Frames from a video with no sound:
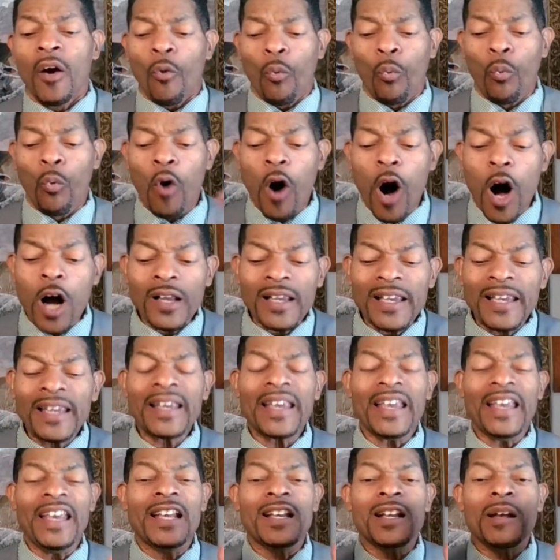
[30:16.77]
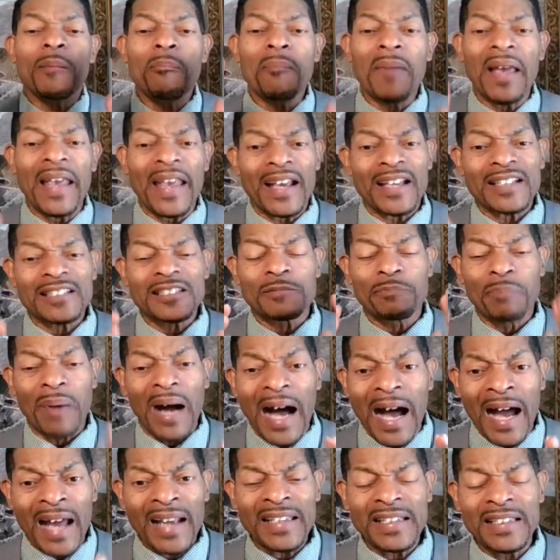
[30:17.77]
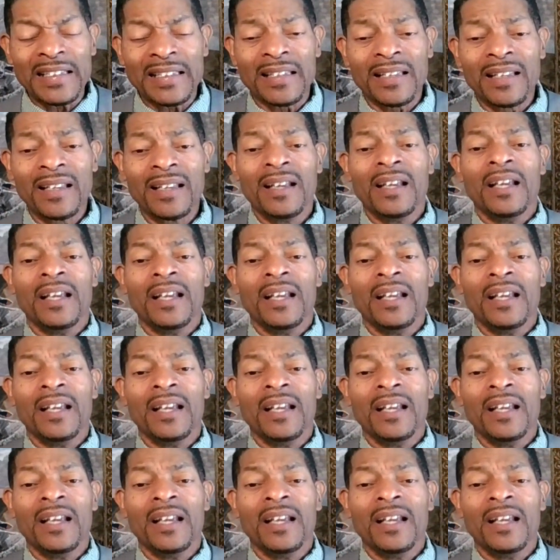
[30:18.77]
walking in a man's body.